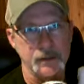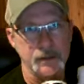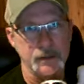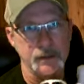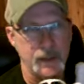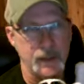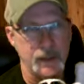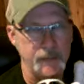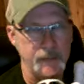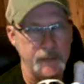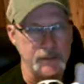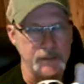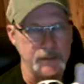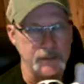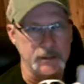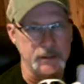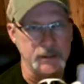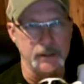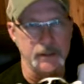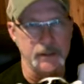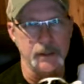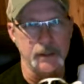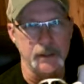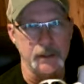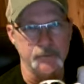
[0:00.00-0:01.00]
I'm just saying,
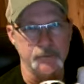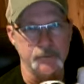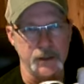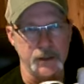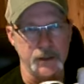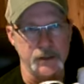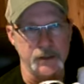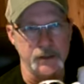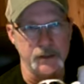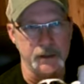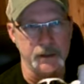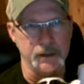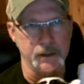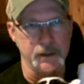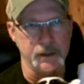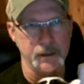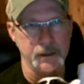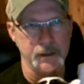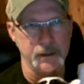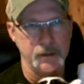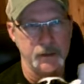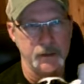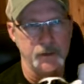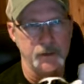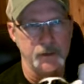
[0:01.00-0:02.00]
I'm trying to think of
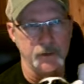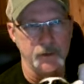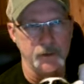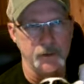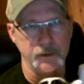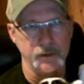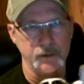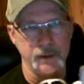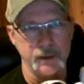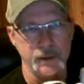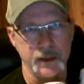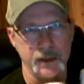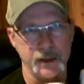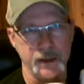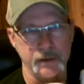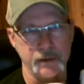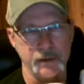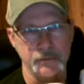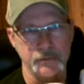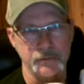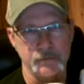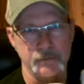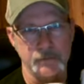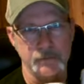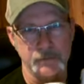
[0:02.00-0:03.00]
early on
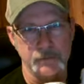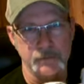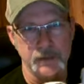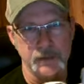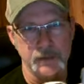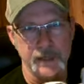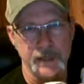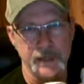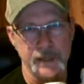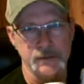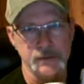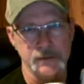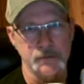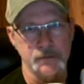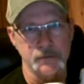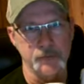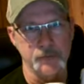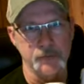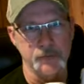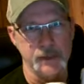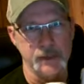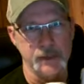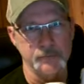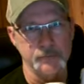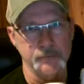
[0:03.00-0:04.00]
guys who
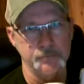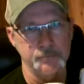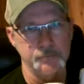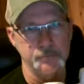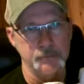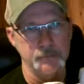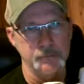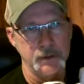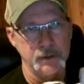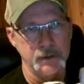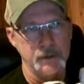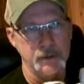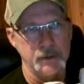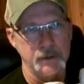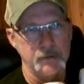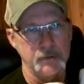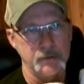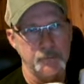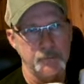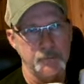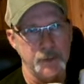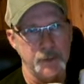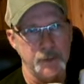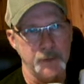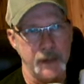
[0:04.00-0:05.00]
might
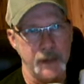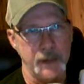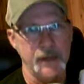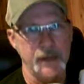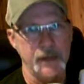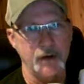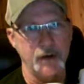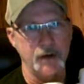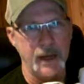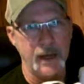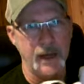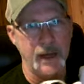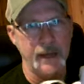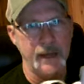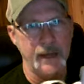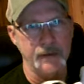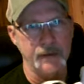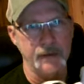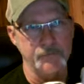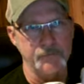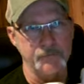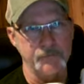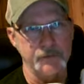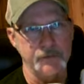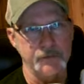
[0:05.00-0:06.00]
play a lot and
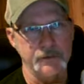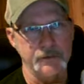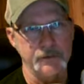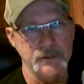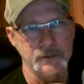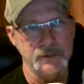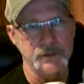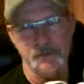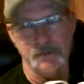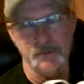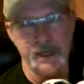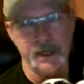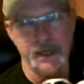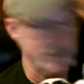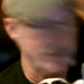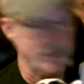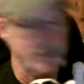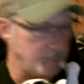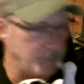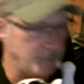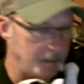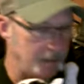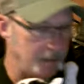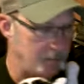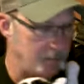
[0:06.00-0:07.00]
fill in spots,
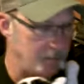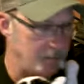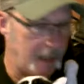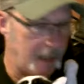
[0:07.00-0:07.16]
but I